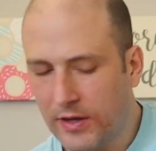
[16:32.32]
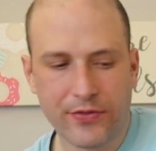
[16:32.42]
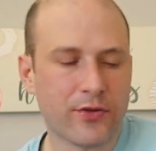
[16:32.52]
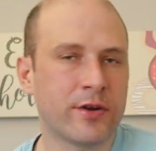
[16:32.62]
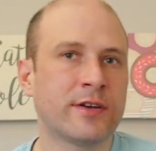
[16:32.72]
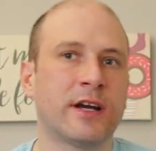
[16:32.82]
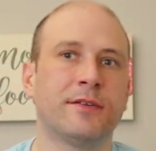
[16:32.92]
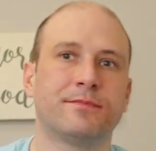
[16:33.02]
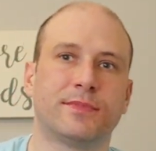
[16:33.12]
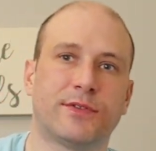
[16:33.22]
Yeah,
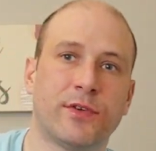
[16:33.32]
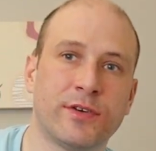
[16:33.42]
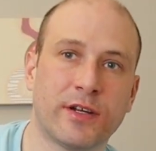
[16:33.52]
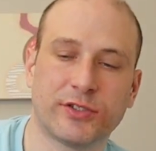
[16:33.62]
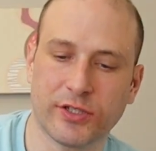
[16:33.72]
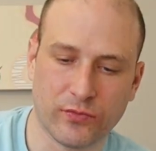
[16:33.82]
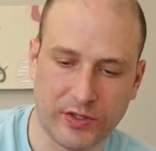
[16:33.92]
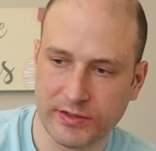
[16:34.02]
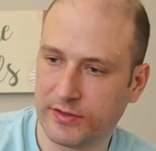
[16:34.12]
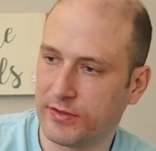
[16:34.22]
39 chicken
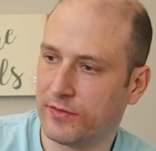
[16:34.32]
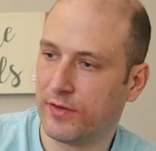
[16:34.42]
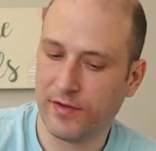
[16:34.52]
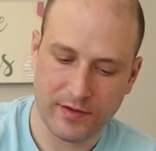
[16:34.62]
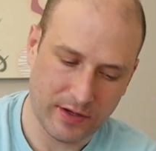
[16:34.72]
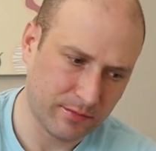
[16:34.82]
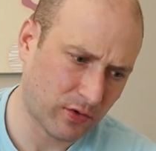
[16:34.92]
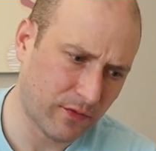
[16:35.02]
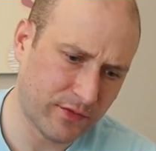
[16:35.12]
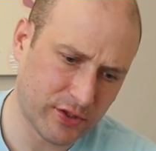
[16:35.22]
wings. I'm
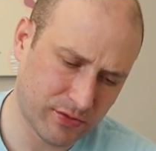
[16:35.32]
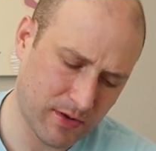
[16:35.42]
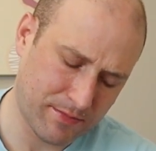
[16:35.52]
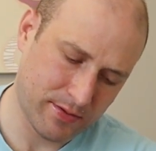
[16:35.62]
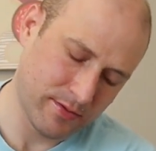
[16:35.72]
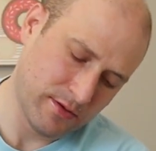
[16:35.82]
gonna finish them up.